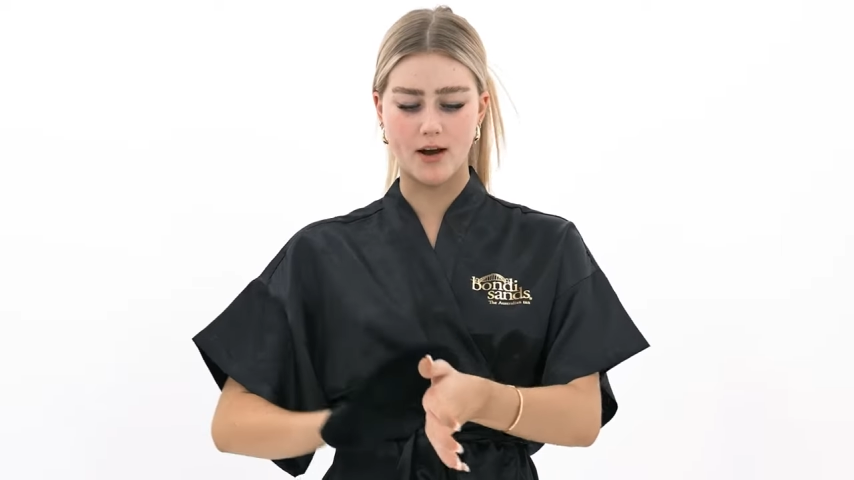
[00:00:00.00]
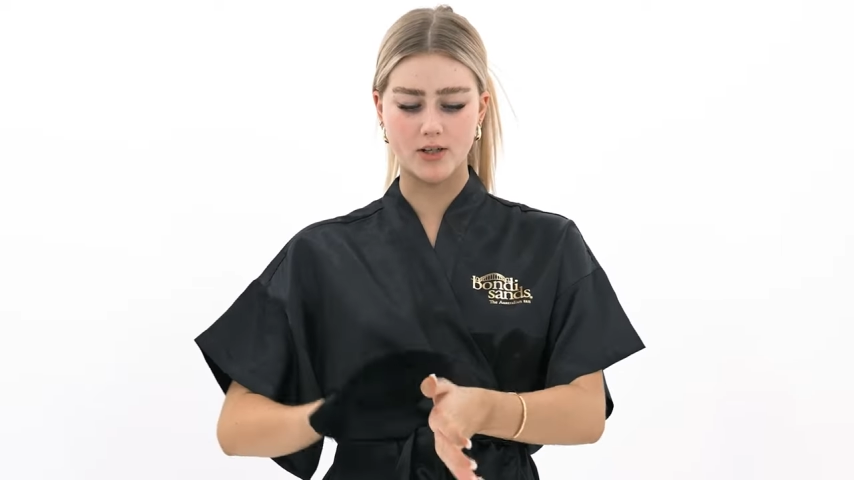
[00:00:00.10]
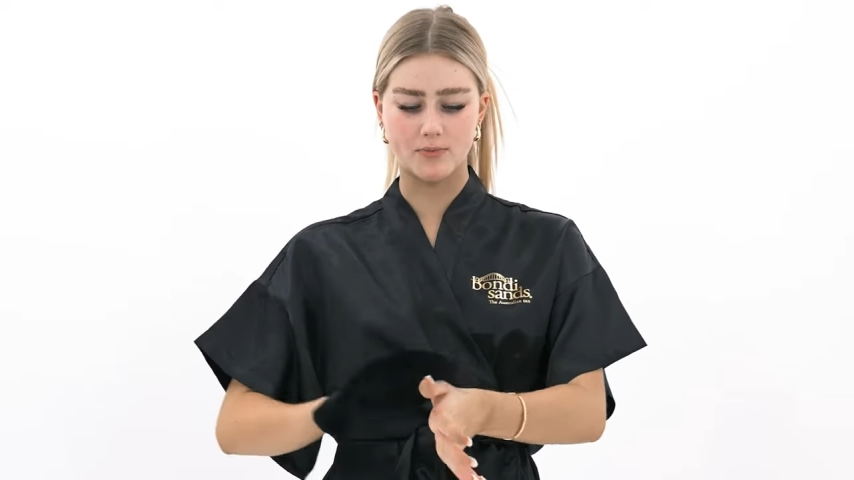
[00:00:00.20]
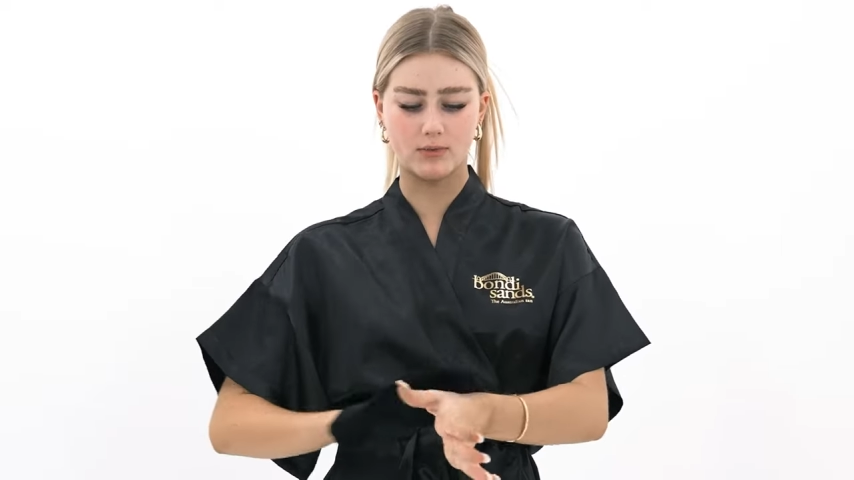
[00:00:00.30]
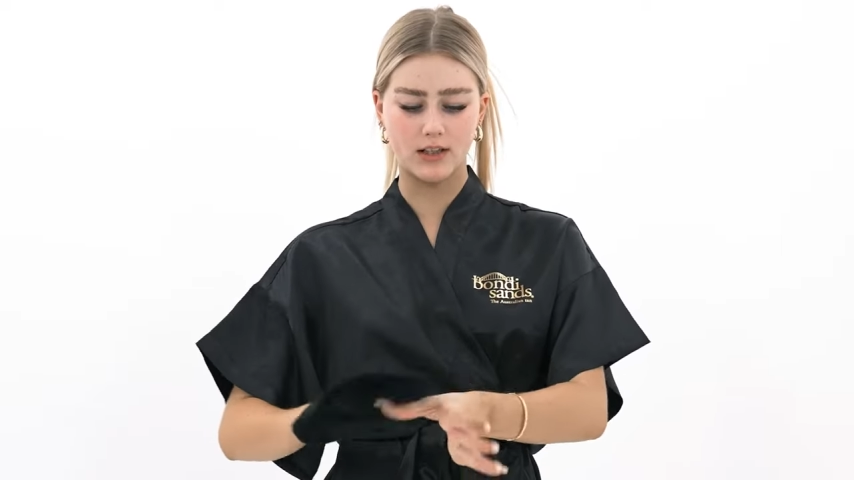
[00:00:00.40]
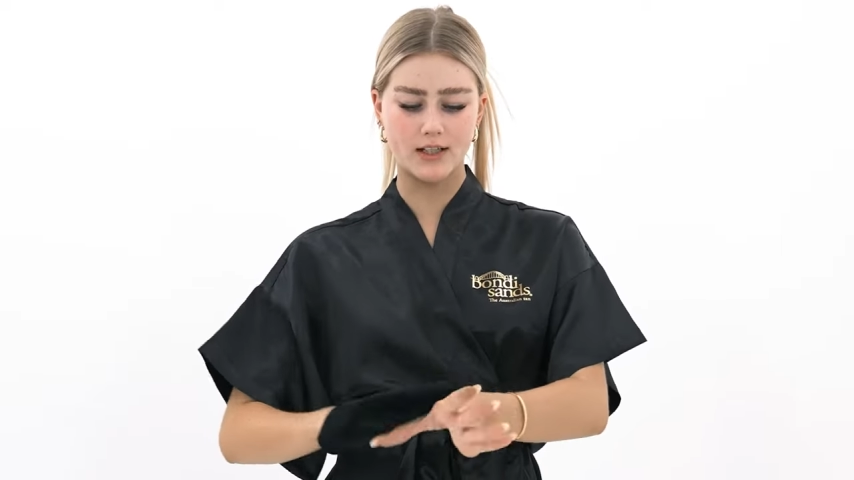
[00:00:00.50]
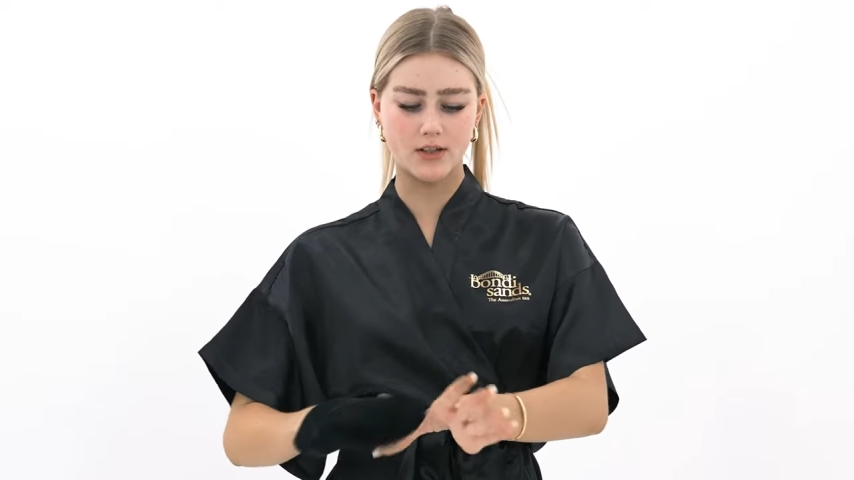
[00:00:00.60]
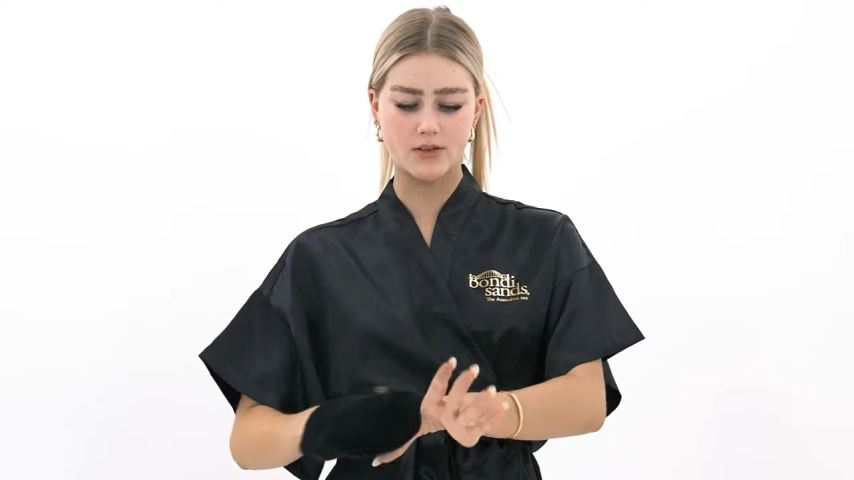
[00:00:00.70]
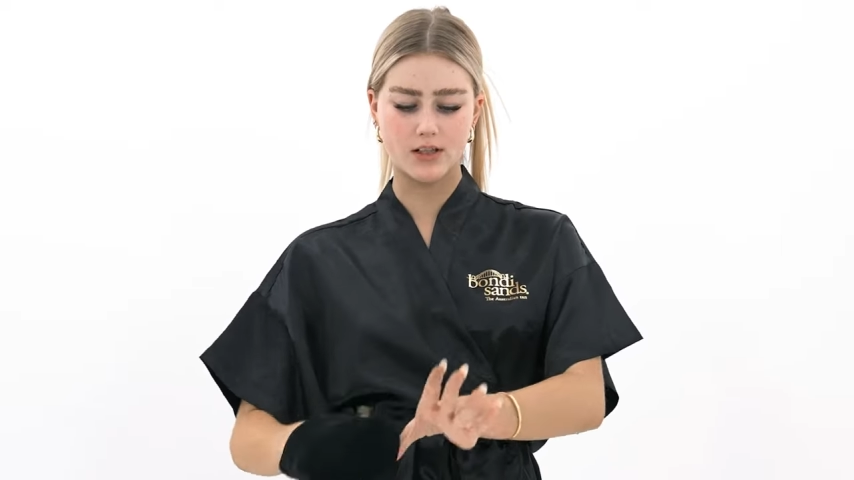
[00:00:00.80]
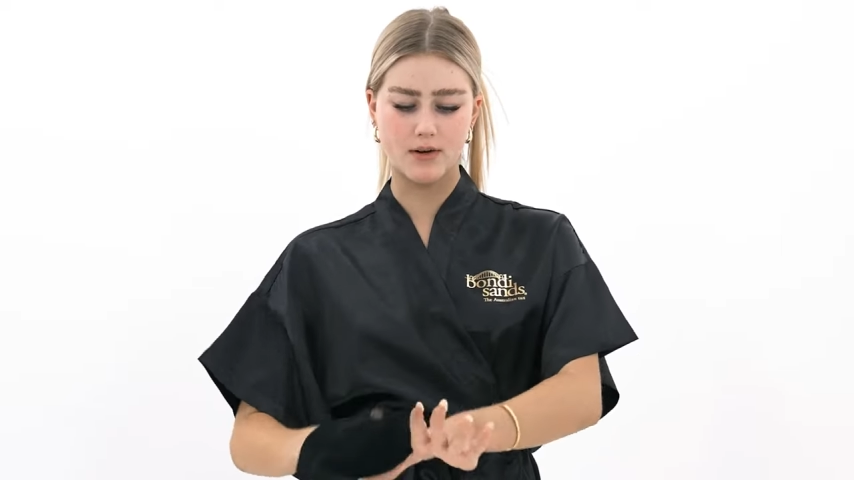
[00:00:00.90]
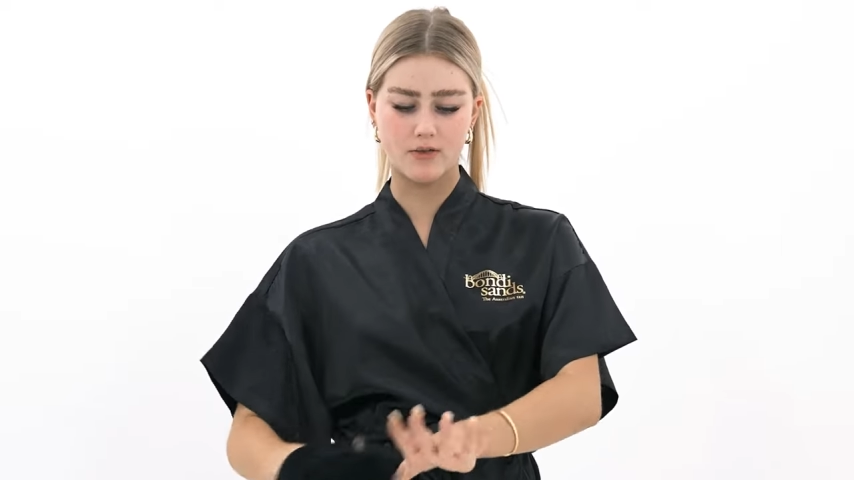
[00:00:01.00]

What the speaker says: I just blend onto my